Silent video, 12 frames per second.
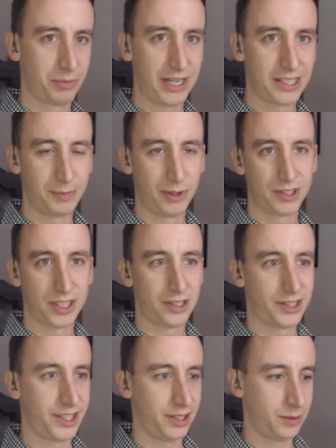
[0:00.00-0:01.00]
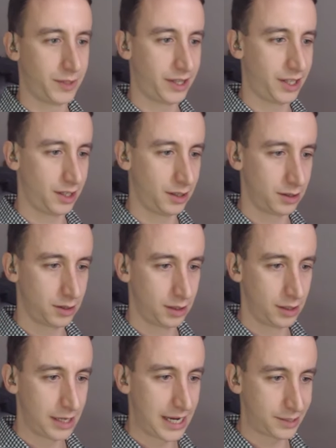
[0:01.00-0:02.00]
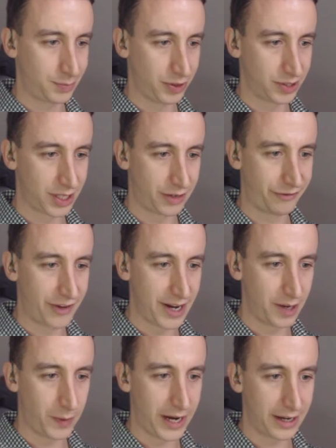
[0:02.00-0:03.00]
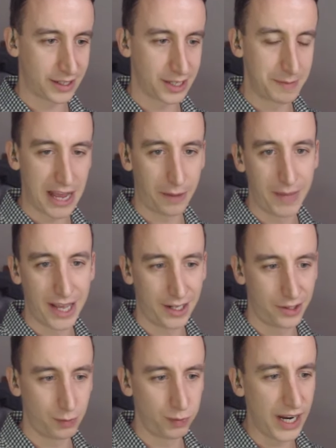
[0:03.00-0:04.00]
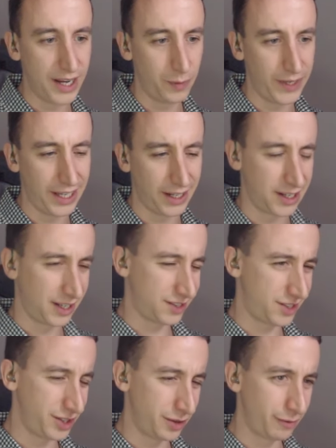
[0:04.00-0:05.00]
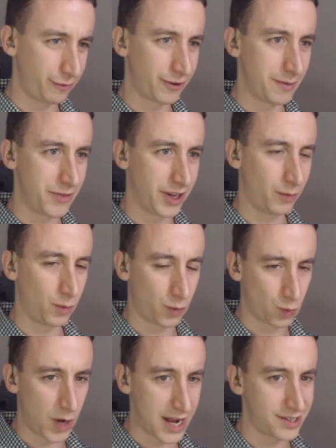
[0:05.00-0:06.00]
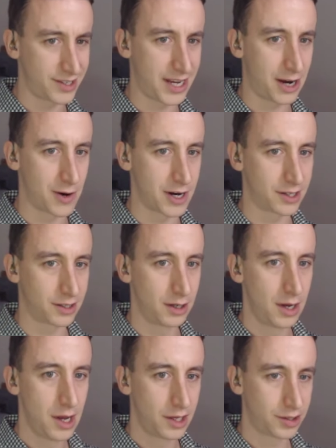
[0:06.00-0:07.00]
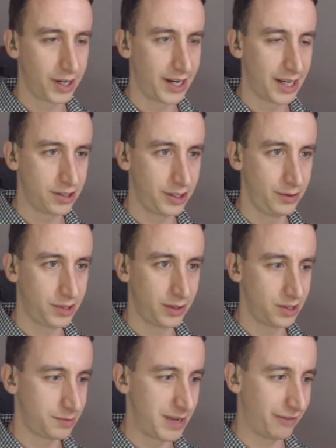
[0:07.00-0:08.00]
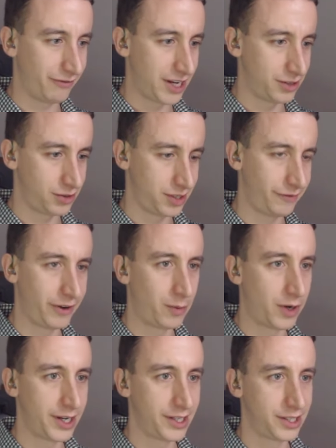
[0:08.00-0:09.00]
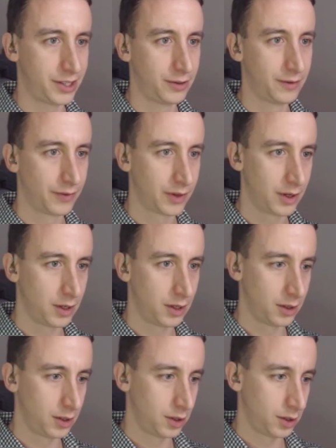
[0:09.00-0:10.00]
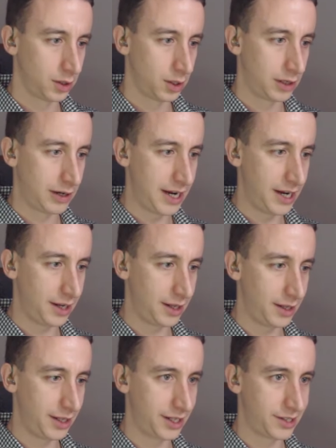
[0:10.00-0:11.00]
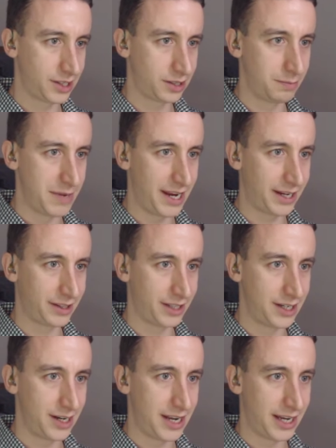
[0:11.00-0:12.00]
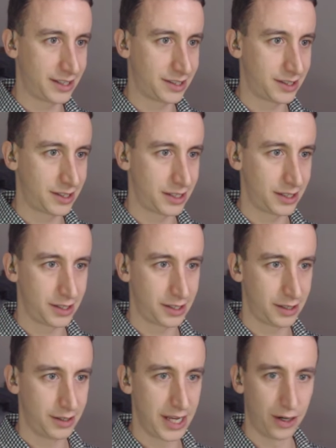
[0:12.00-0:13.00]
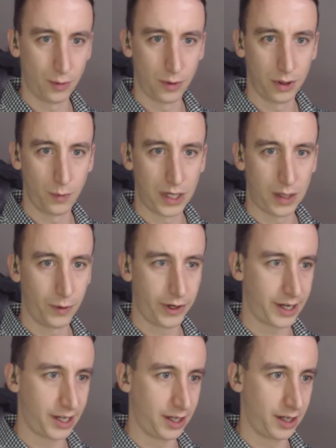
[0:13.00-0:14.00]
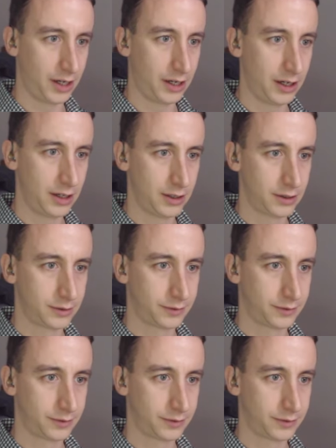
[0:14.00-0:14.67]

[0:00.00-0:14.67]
But I suppose I'll deal with it. I suppose I'll find a way to somehow manage. Right, we get cut stone from the watchtowers. So I could actually use those to make visors if I wanted to. Alright, uh, let's just make the next nettle roll while we're here.